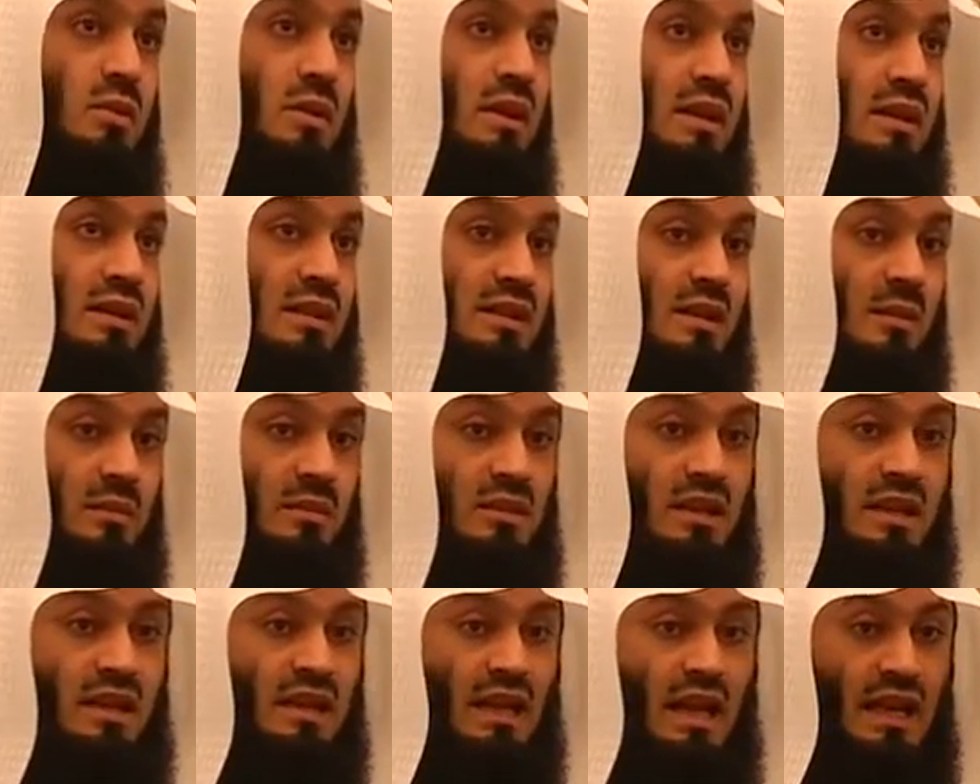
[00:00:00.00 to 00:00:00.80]
sweet,
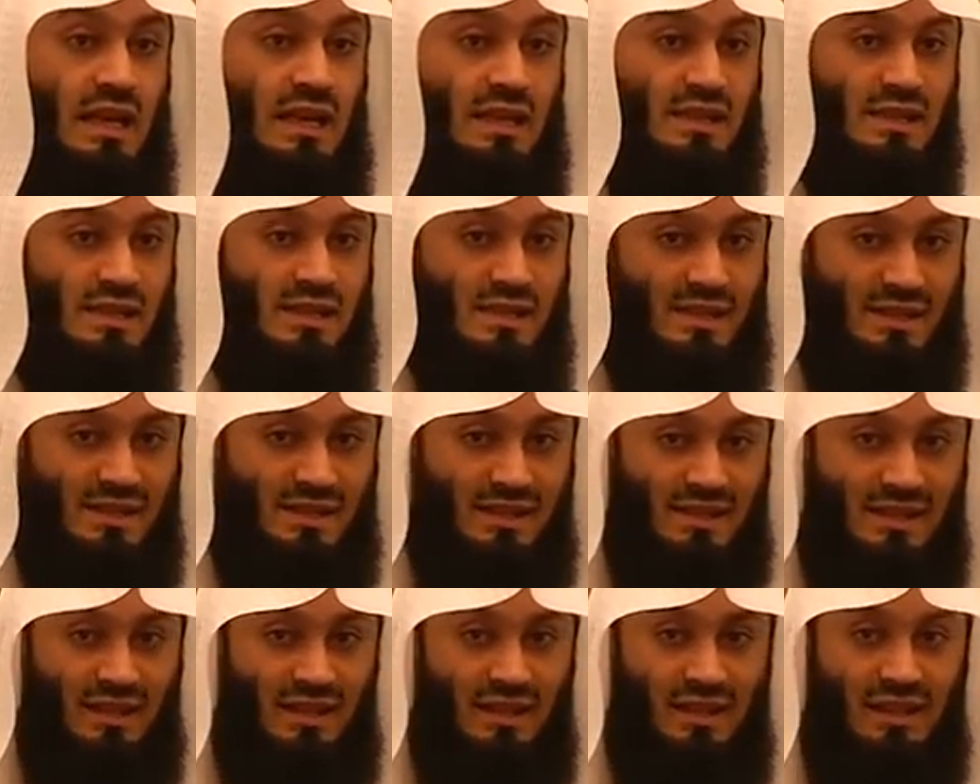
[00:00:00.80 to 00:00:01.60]
something nice,
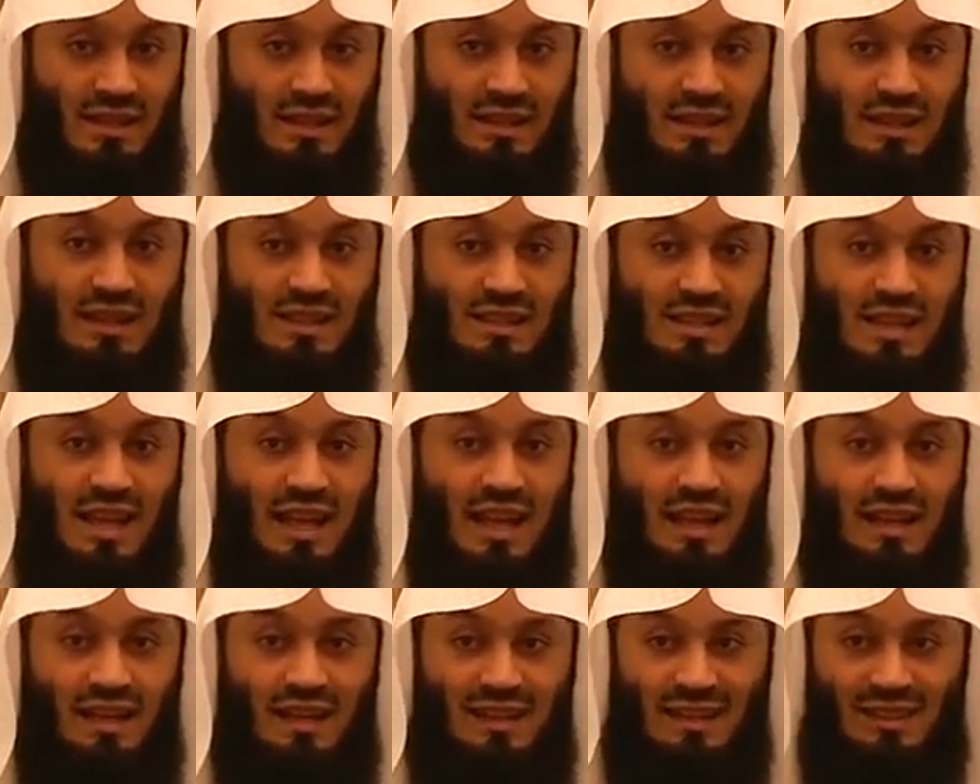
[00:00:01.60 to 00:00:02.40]
a little
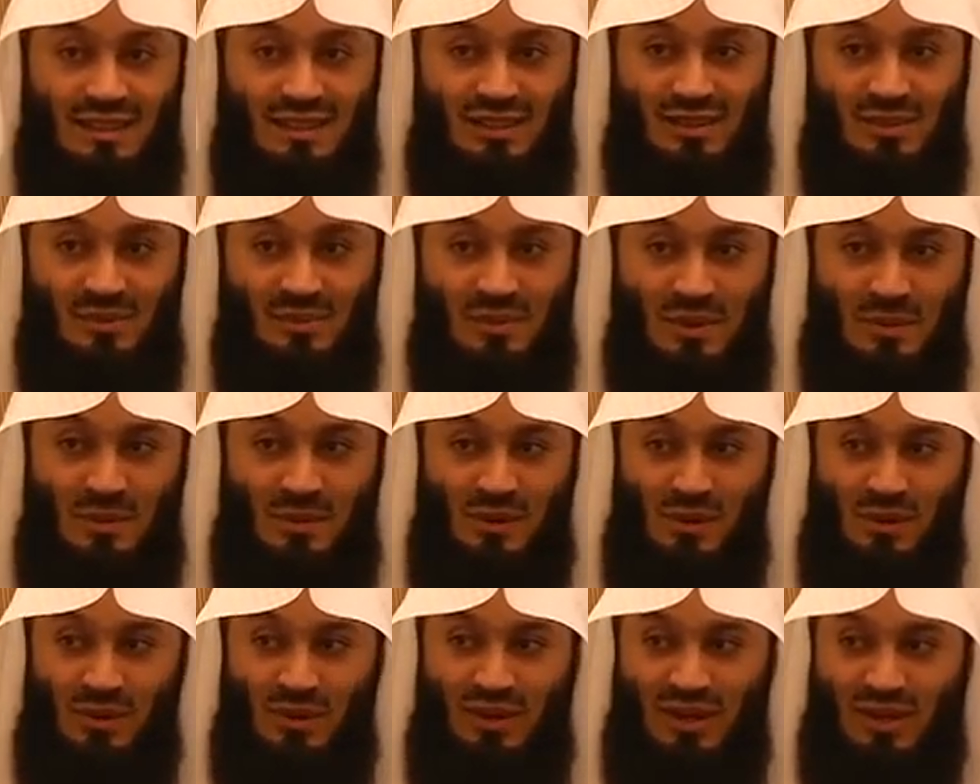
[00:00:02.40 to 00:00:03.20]
gazelle. You know,
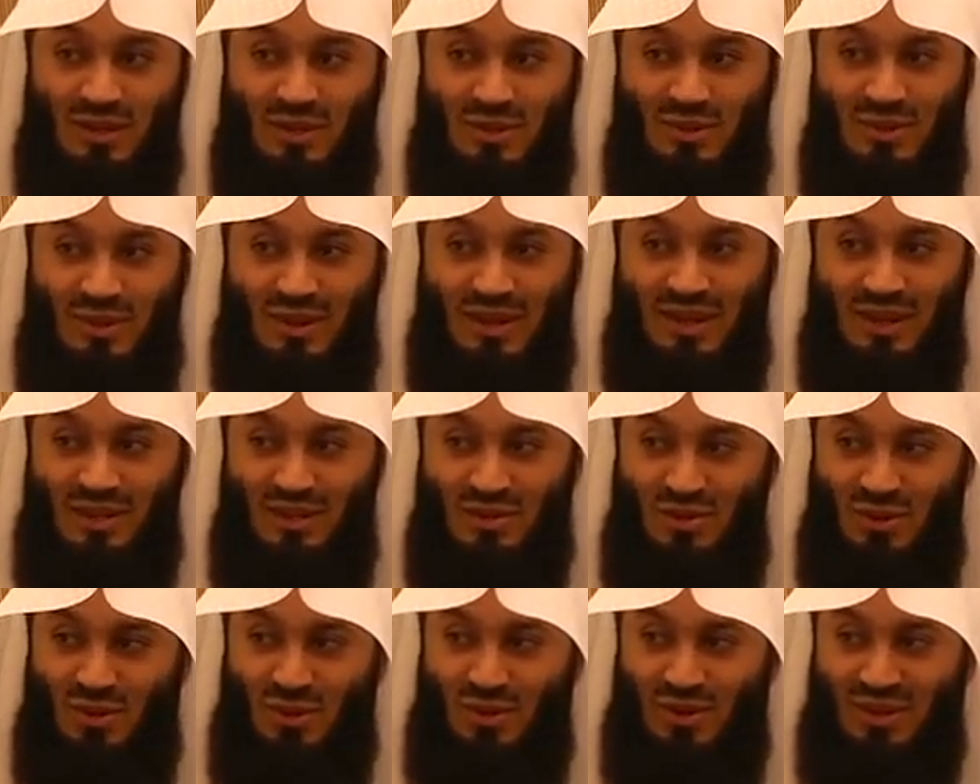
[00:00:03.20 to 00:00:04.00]
people look at you and
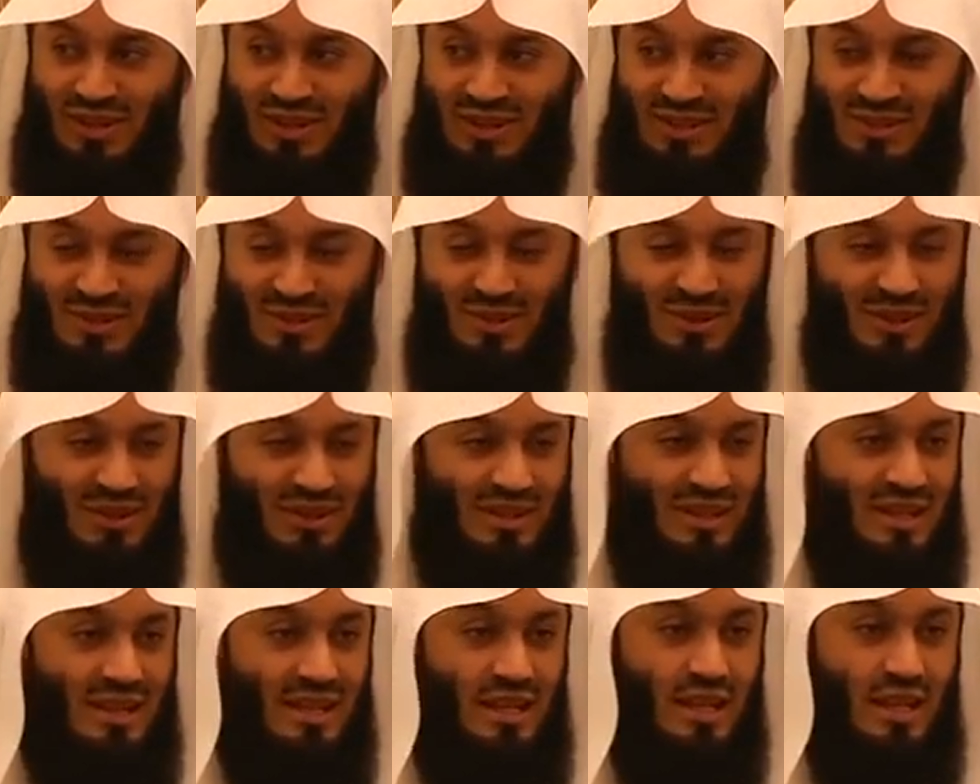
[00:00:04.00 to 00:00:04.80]
enjoy it, so
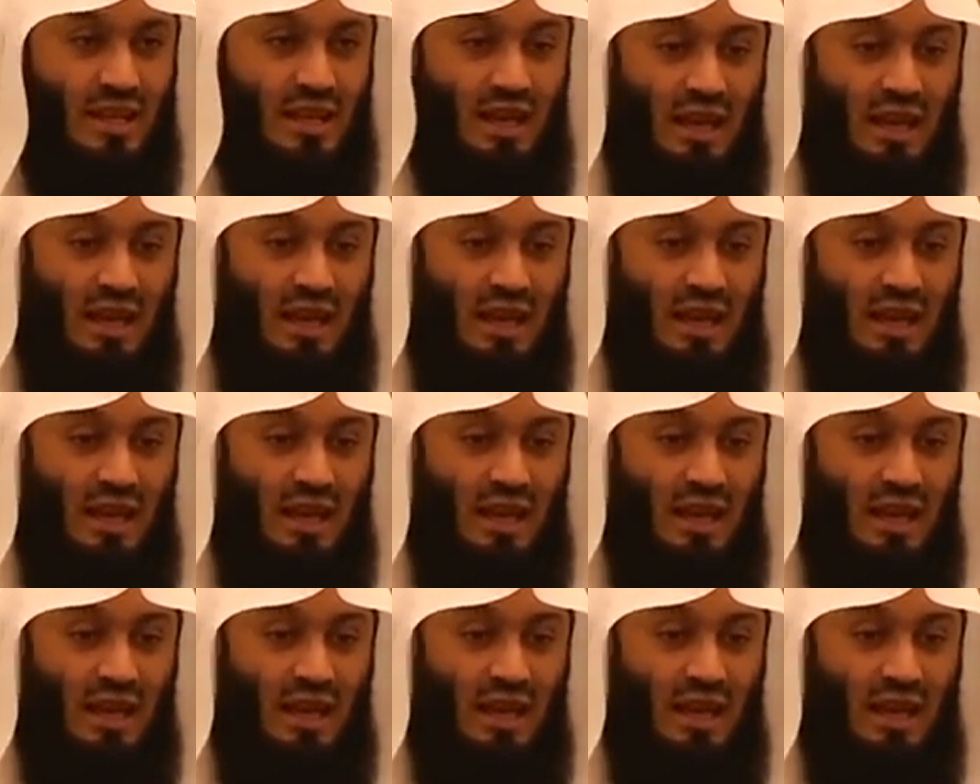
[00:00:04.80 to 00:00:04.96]
on.